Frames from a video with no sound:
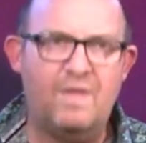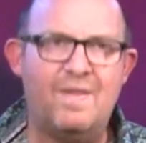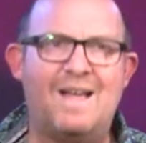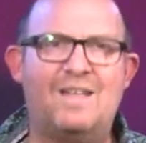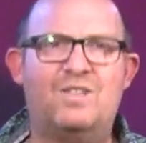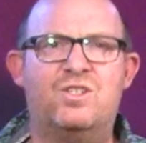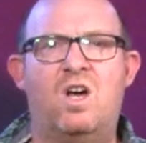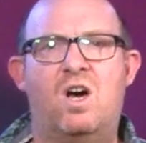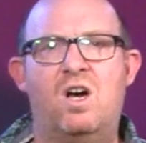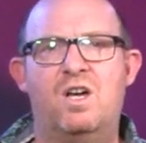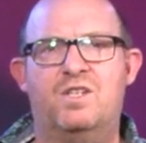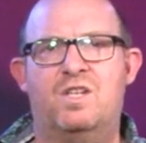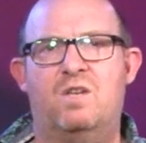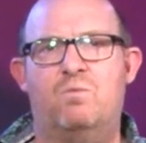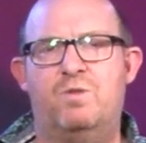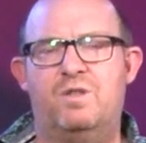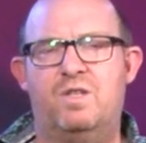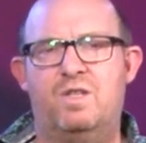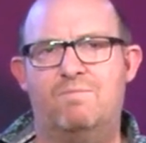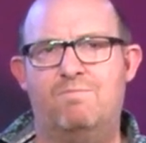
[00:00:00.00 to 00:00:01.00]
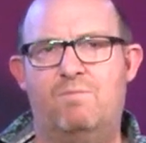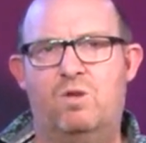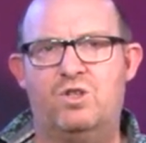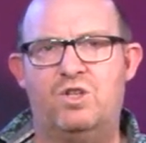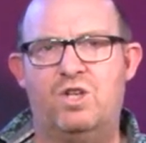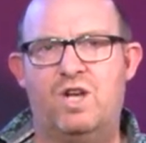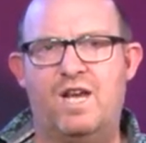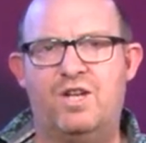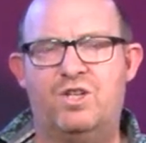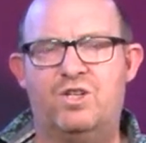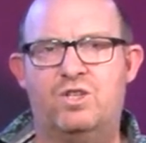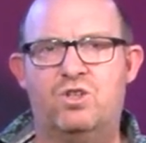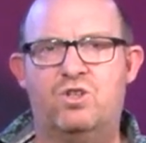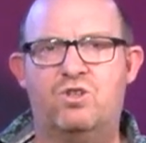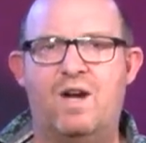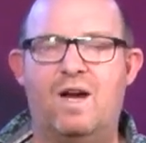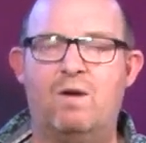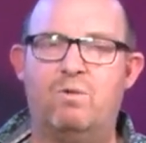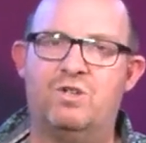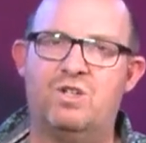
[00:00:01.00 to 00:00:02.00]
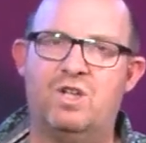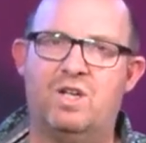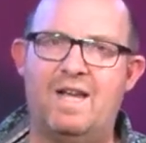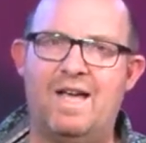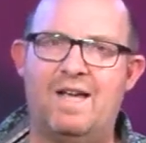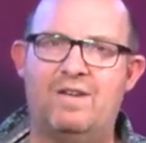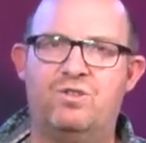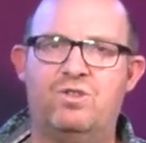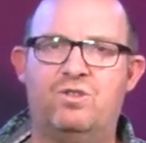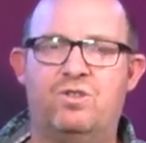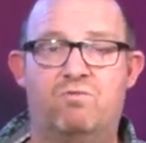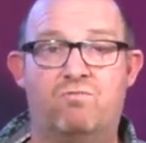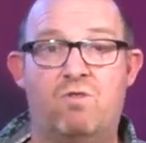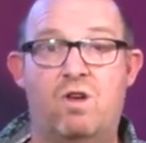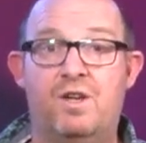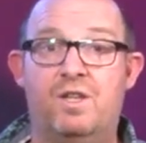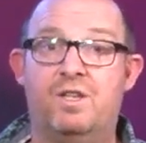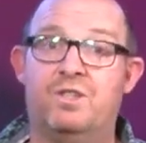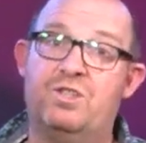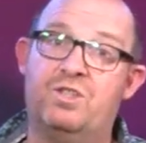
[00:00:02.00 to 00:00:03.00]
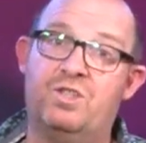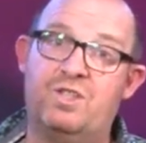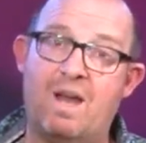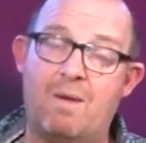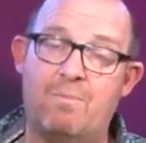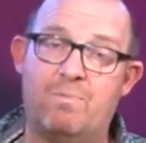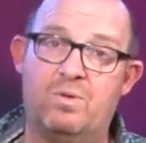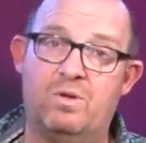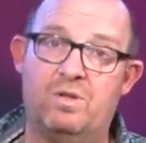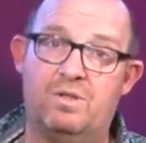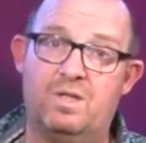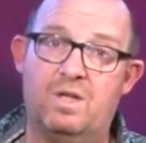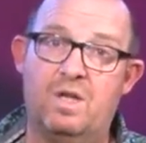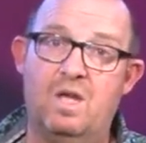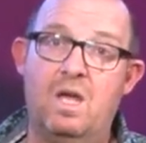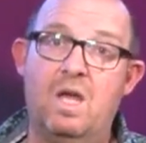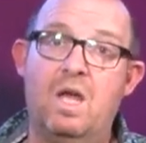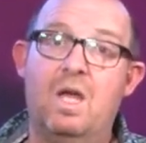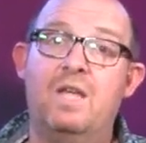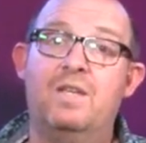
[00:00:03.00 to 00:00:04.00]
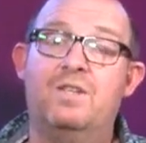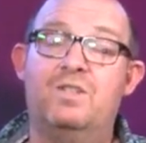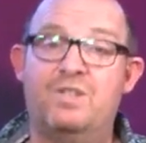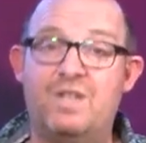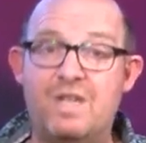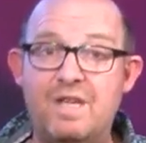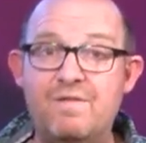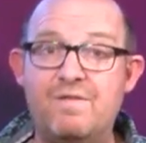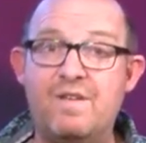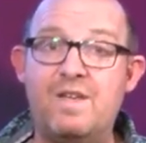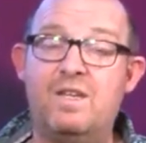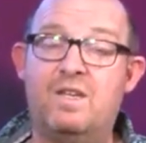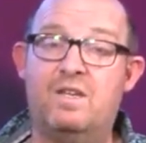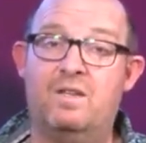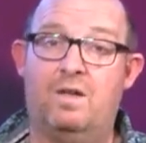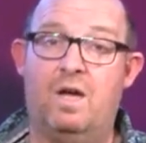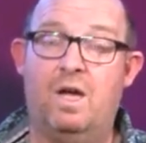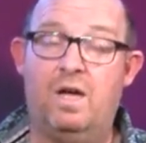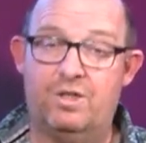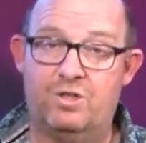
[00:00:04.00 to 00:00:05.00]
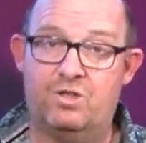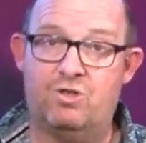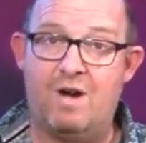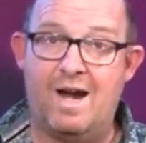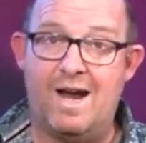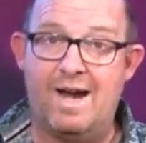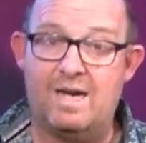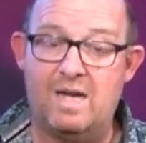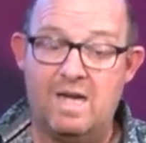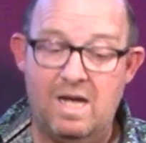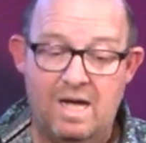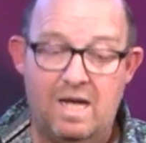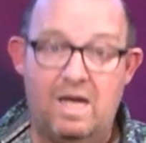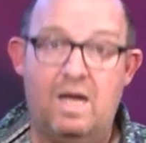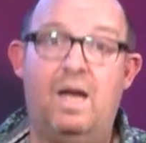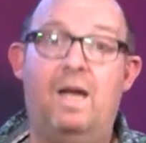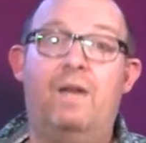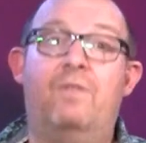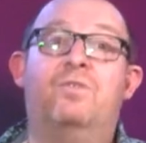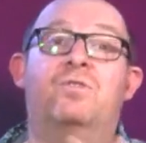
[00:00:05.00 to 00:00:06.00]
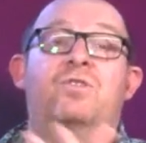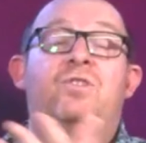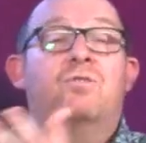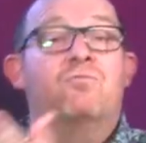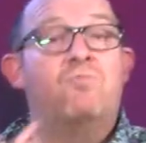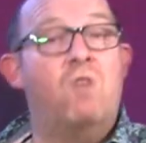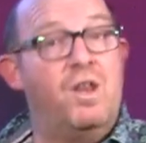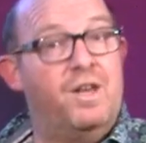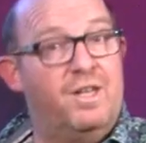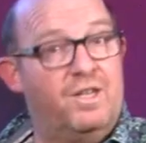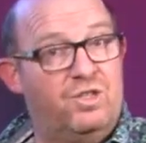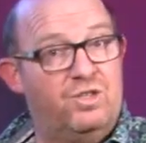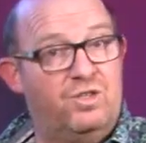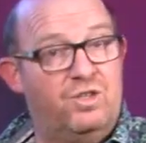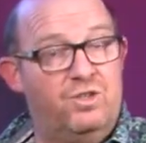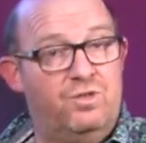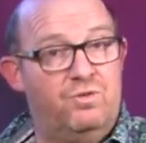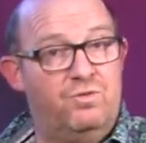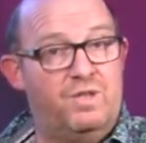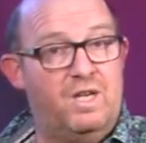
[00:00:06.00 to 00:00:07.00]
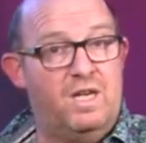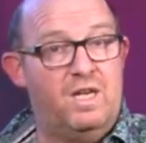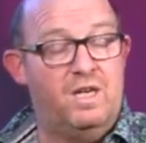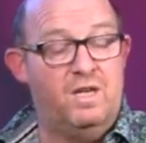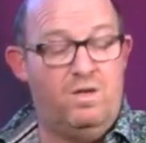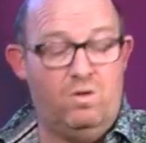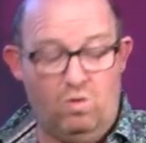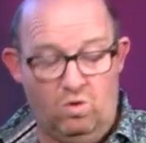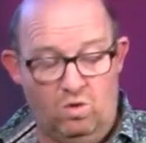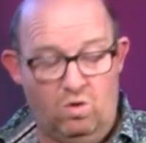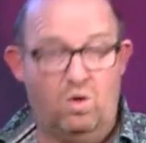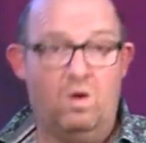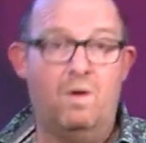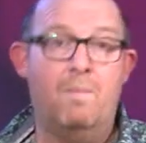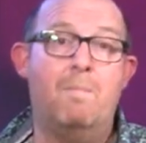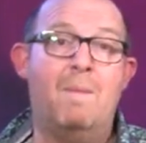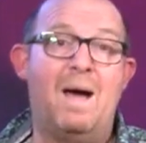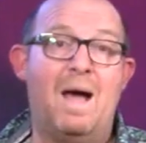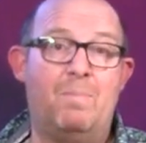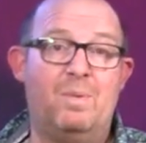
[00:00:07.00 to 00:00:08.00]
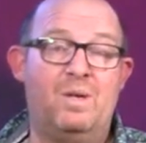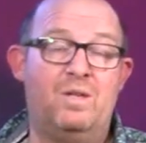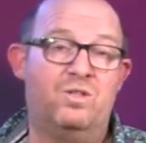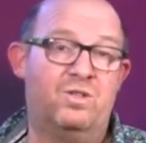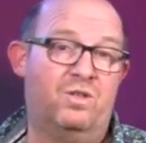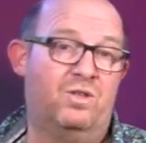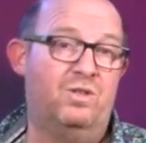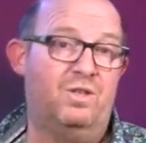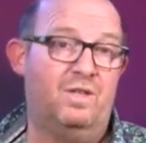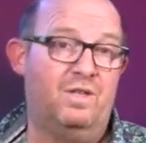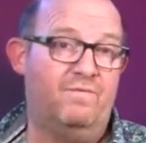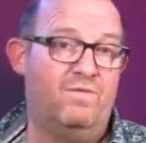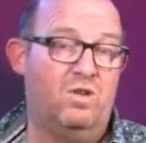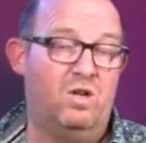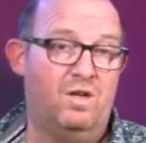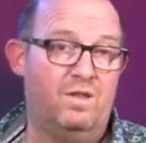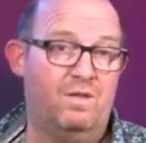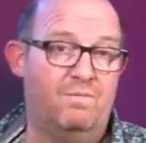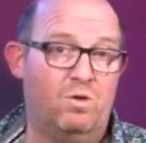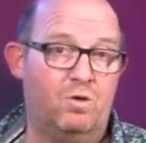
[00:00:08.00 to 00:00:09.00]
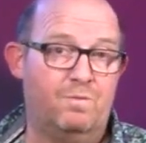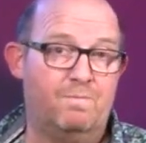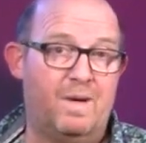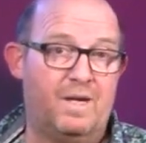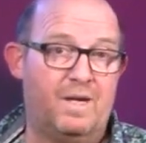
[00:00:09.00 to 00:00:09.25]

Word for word: that ties in with this modulation track, which allows you to run a separate CV uh, track uh, to run external gear or map internally via the mod